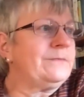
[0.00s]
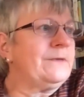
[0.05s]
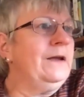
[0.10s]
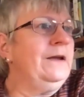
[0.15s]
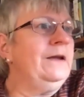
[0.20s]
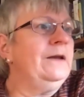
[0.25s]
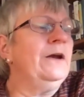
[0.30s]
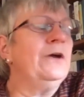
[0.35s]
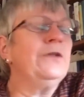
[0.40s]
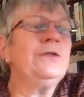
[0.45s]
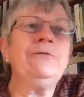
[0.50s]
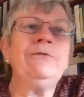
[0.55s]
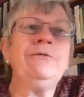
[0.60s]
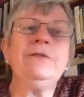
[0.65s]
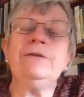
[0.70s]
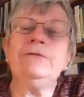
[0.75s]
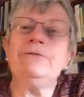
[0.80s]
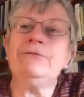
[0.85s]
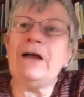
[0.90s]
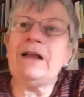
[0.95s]
you know, the
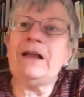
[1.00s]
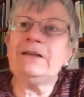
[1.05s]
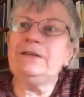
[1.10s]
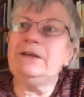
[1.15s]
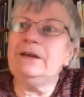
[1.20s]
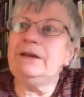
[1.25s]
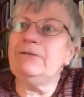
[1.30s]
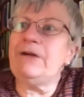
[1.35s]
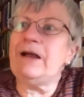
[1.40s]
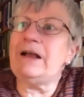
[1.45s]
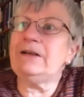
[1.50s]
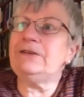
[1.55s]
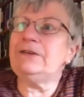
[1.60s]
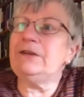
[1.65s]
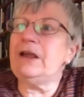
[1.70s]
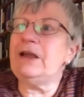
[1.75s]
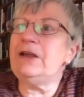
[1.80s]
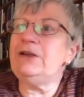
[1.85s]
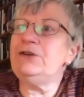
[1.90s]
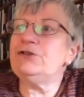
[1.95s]

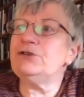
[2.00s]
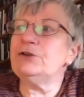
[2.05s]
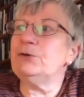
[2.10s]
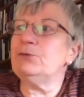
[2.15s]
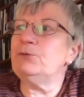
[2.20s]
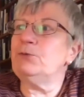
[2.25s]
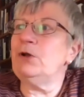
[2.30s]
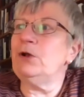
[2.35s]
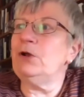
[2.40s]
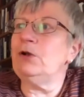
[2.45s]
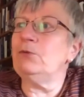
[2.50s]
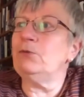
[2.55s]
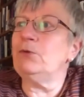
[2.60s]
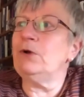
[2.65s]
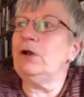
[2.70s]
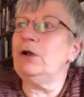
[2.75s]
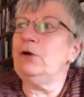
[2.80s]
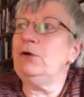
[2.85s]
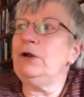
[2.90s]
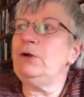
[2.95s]
vaccination
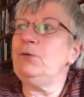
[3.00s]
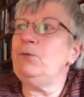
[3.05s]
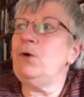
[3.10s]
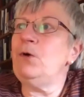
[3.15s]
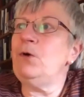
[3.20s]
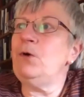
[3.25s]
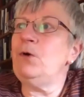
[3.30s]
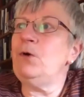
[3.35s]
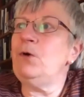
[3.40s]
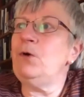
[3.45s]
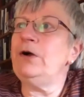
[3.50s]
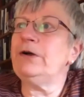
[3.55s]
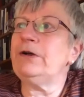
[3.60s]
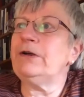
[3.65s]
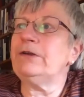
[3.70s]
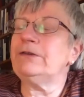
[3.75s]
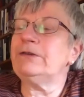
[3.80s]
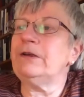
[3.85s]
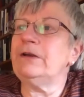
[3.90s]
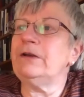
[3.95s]
will only
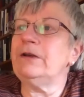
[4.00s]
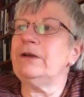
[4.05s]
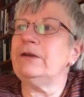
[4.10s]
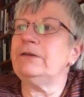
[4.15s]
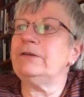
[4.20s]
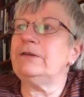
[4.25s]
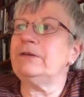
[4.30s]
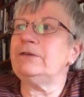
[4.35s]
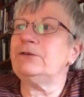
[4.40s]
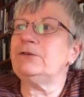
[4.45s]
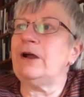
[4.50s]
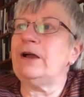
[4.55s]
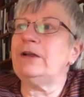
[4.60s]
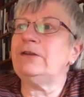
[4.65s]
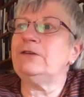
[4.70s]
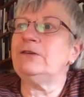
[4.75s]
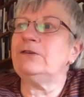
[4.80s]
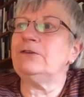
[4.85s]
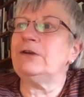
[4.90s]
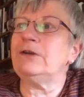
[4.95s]
work as a
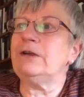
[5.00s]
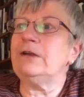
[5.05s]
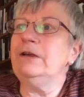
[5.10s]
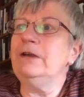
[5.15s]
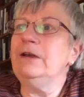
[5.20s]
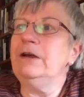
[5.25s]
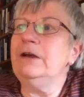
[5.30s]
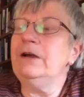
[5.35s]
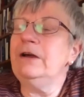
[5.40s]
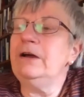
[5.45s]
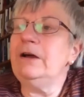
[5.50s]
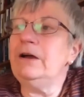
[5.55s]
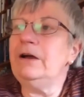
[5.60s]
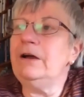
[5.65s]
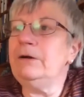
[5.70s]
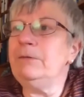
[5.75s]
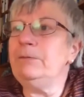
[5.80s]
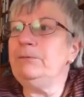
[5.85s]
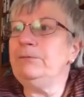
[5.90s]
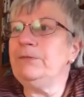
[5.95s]
strategy
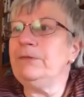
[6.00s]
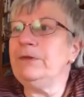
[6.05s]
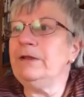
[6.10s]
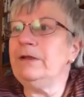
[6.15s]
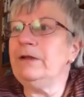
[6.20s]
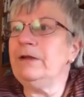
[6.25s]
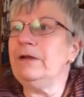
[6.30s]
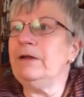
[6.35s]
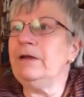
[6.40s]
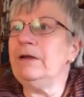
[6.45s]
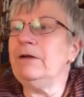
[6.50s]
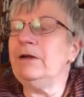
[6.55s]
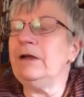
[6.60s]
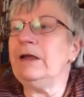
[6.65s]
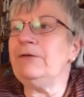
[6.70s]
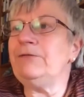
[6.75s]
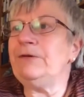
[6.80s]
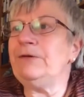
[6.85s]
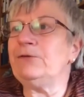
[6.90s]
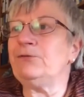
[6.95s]

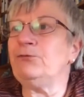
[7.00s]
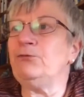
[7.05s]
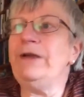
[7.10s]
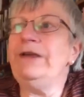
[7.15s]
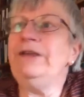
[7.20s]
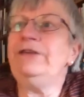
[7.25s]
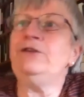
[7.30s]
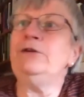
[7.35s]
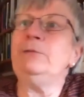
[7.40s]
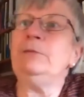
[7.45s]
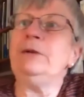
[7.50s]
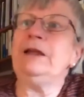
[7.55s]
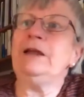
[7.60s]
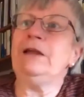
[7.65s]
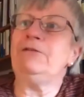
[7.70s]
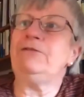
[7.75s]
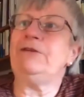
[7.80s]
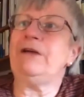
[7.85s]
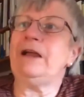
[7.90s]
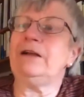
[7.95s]
if it's reasonably
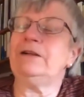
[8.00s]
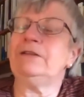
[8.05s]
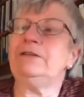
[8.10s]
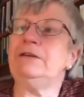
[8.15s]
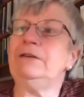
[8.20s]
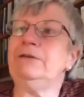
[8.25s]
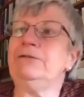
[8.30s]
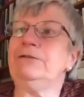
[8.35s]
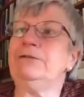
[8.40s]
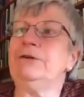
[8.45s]
effective